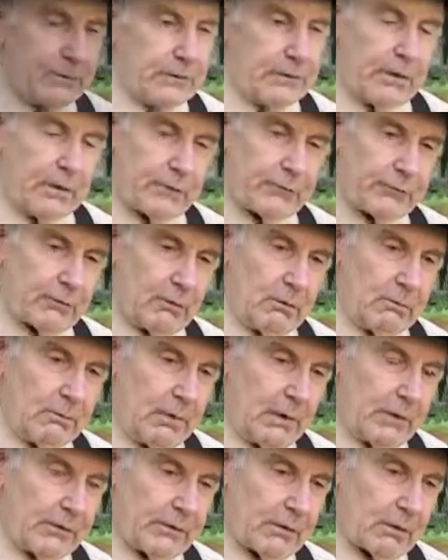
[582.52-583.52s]
There's room
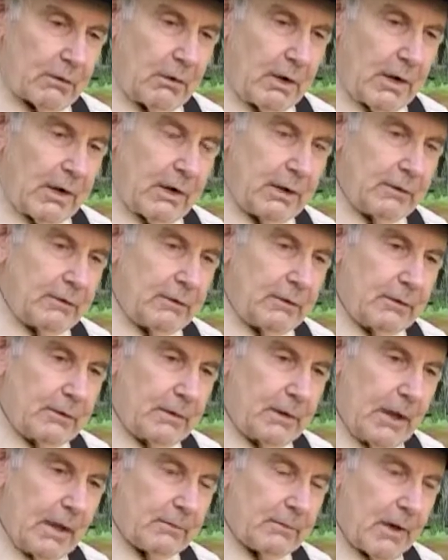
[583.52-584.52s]
on the granite
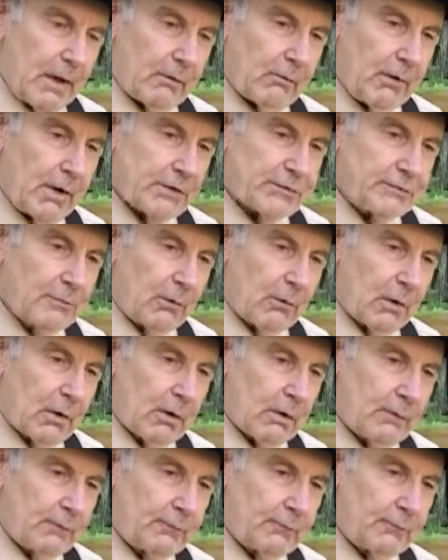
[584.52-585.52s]
at Mount
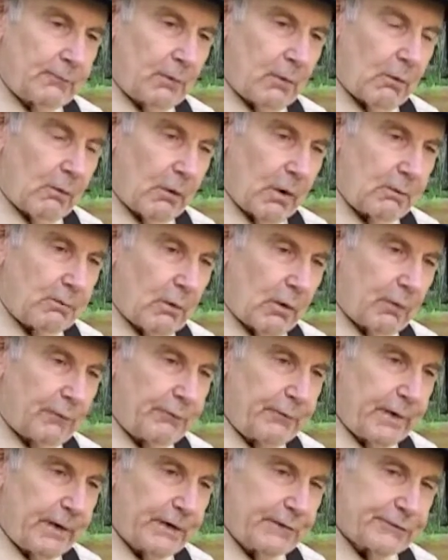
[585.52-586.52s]
Rushmore for one more
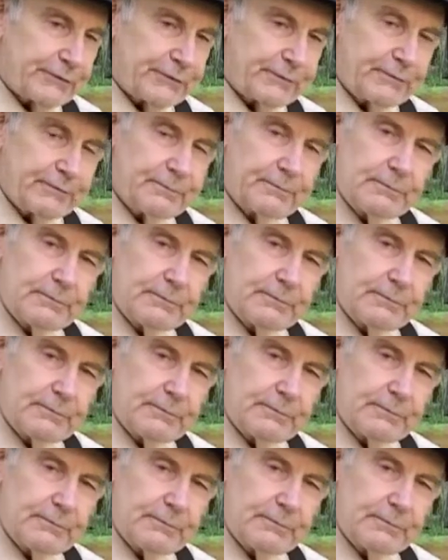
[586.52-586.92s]
face.